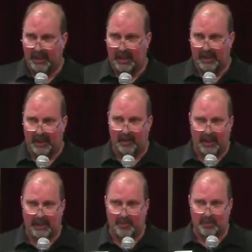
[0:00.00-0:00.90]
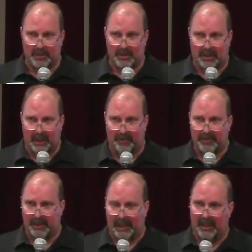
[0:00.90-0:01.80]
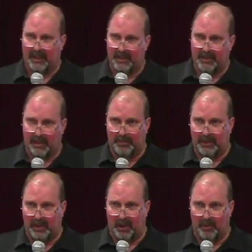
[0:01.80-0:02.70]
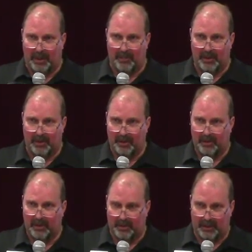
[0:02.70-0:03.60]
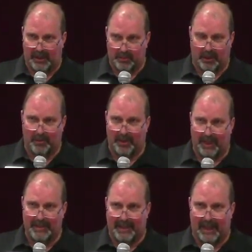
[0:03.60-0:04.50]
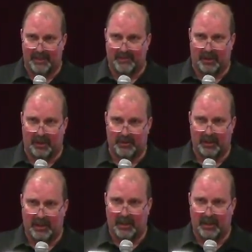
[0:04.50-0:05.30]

and they grind up what's left, and that ends up in our rubber, as rubberized asphalt,